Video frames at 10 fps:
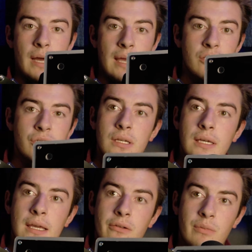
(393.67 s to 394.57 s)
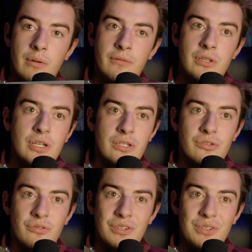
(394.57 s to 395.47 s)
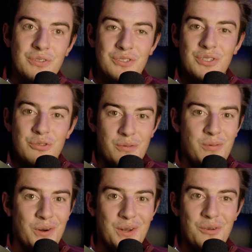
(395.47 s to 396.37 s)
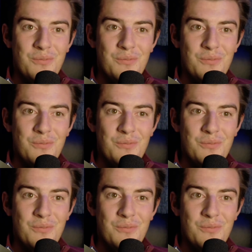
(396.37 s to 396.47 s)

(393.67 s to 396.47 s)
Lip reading: I actually can't remember if the Jetson Orin uses 3.0,